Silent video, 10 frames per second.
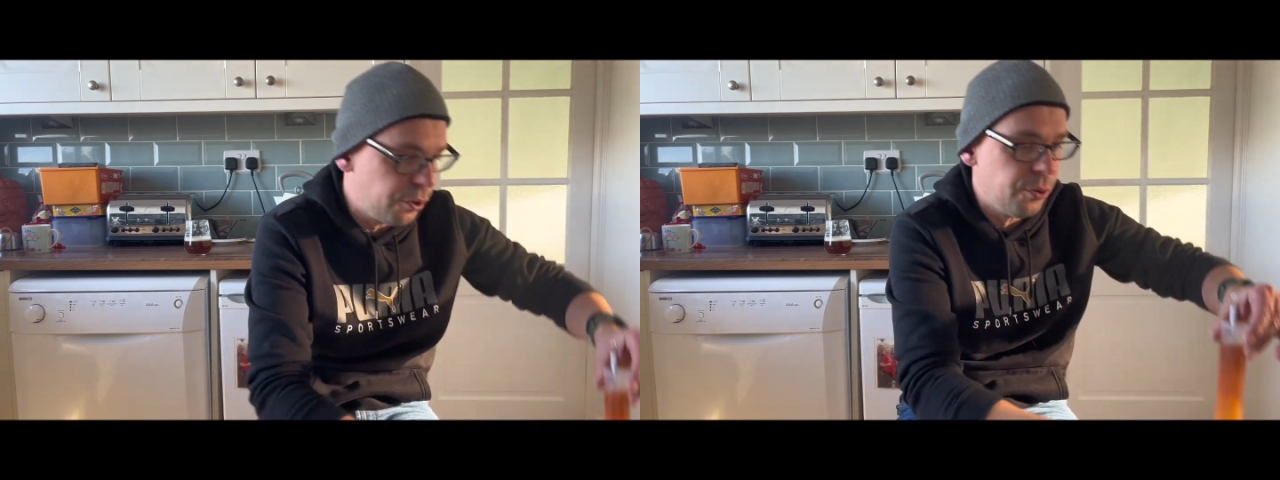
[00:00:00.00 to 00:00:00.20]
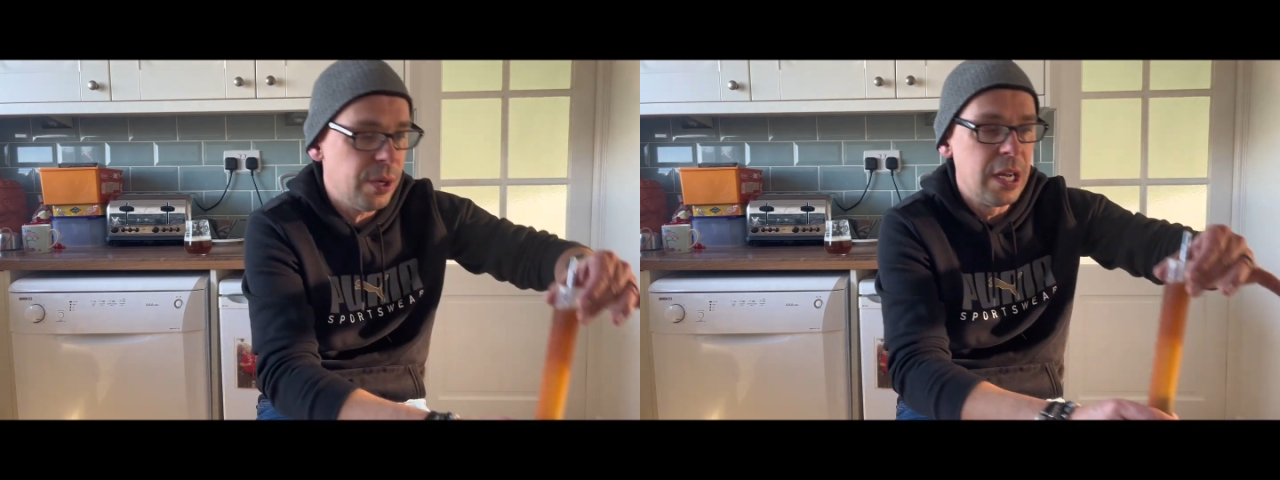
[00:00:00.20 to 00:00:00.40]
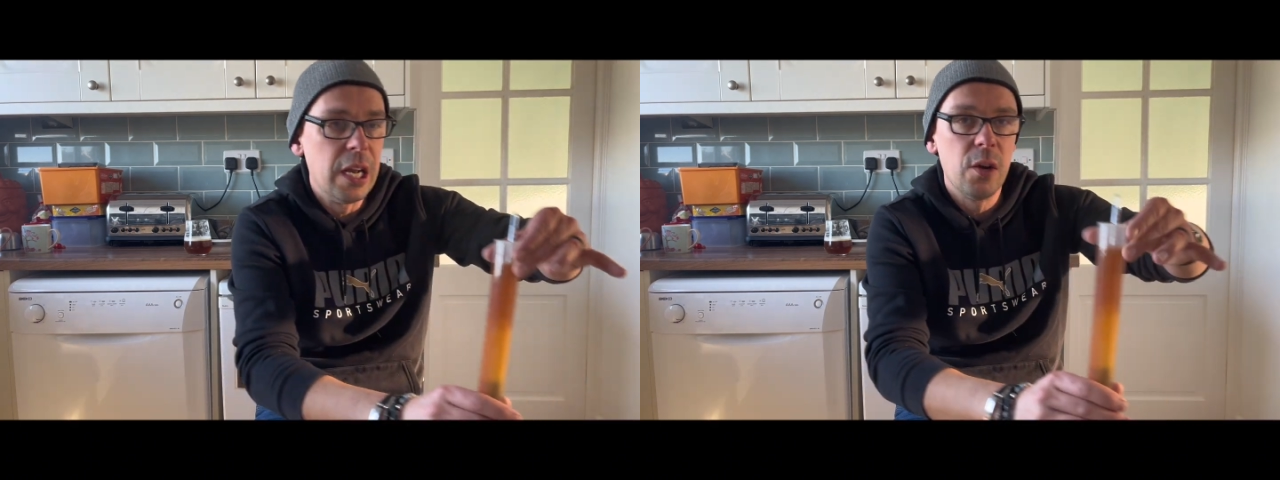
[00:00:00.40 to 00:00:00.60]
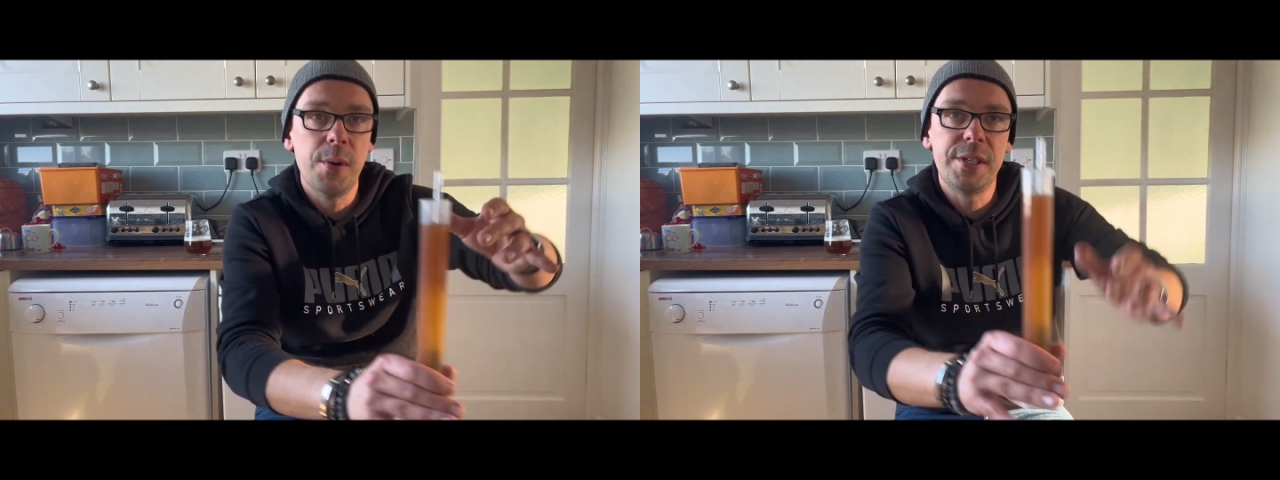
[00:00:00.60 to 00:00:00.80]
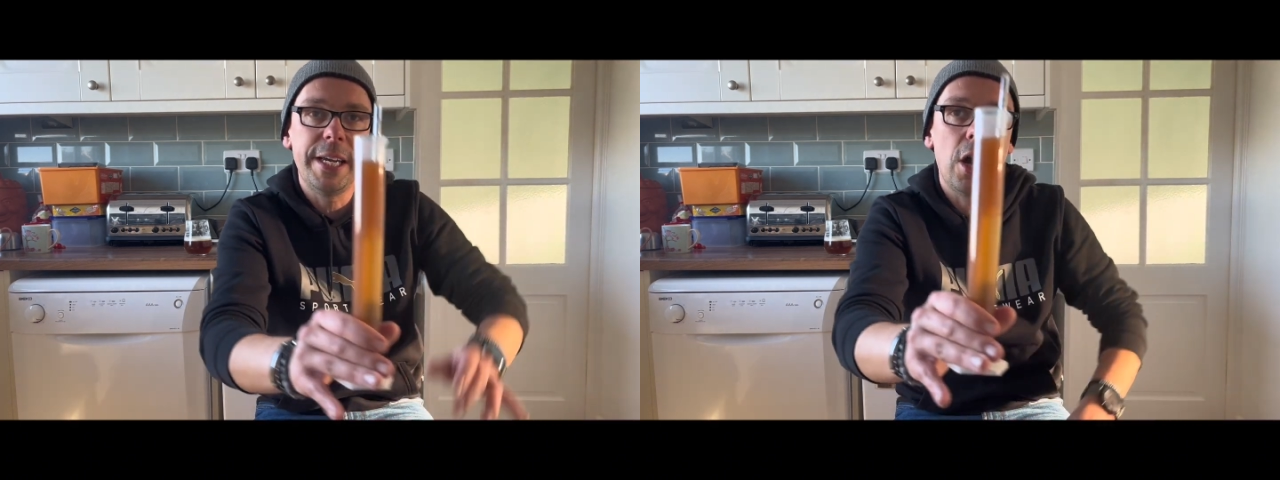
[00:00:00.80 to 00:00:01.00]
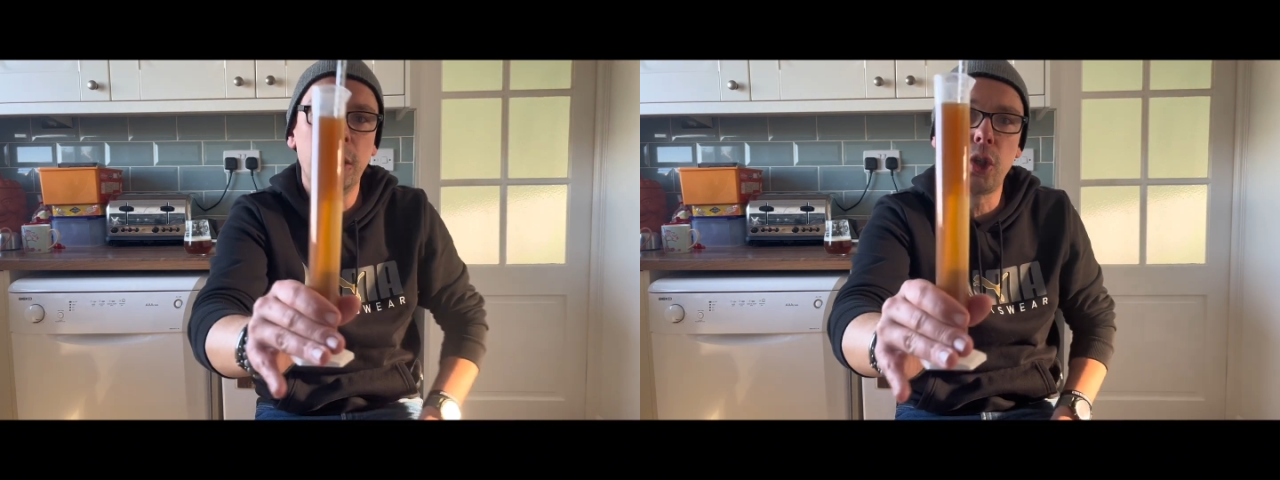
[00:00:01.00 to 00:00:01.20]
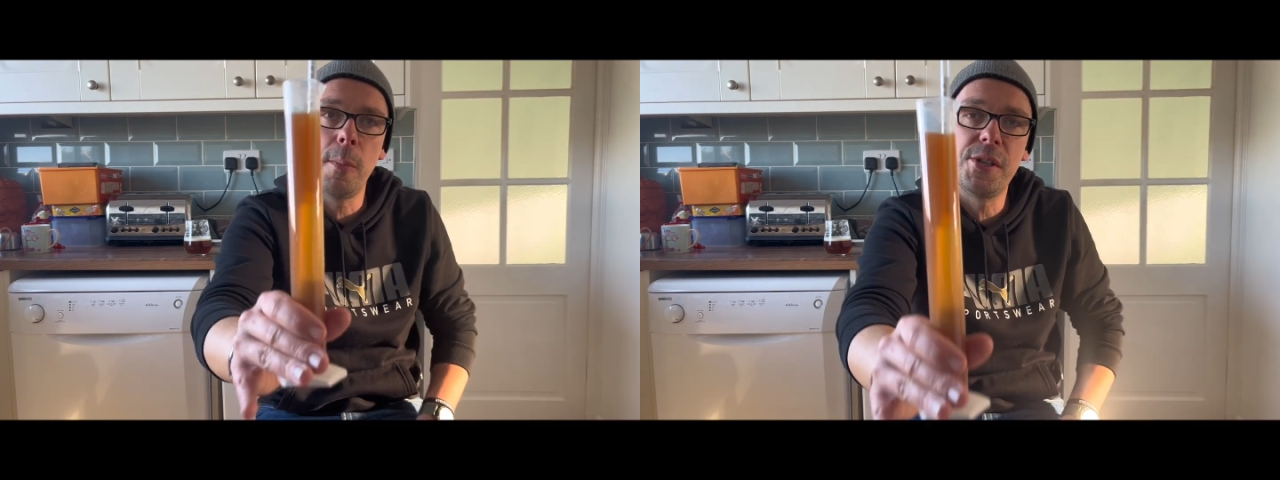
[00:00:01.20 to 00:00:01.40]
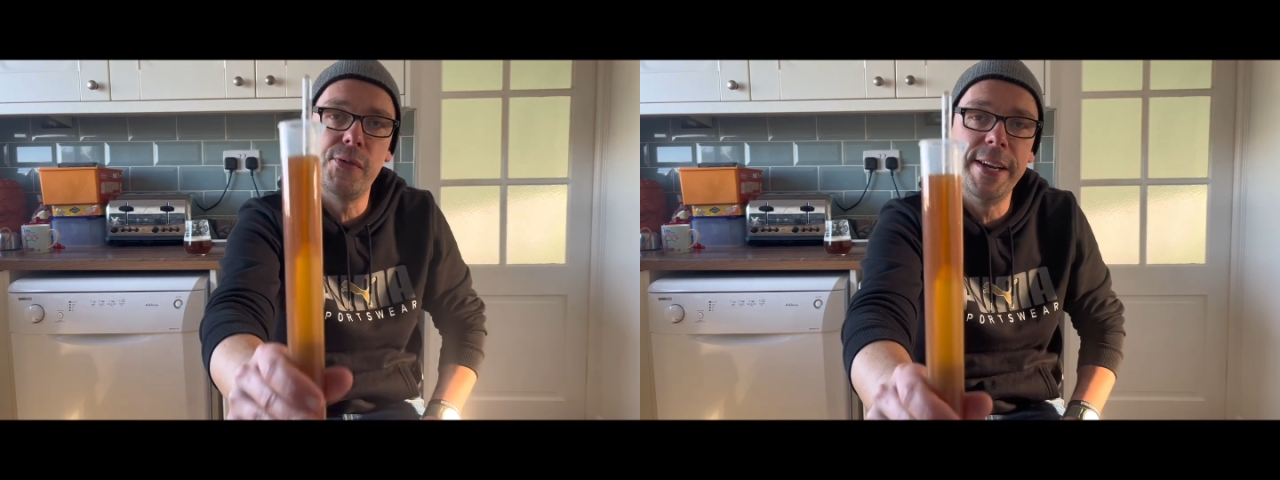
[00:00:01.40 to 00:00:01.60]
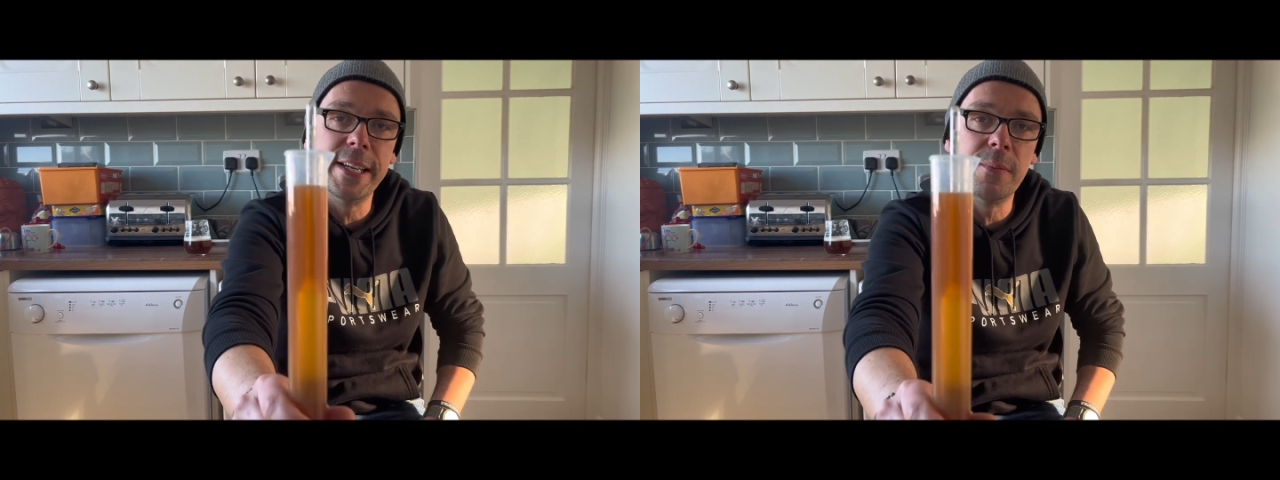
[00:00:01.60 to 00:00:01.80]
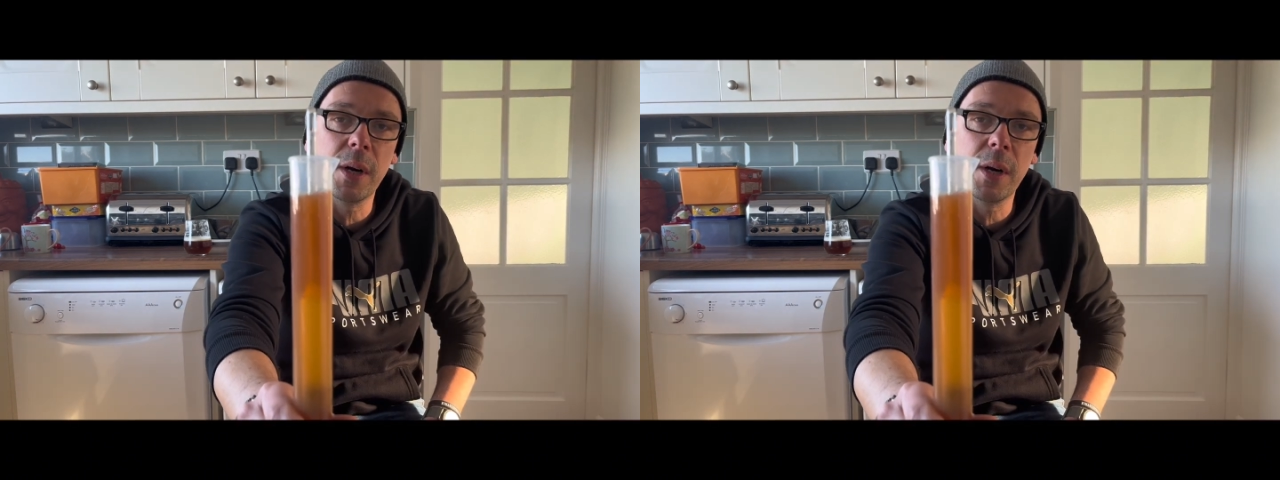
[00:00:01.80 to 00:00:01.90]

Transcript: do, was a hydrometer reading.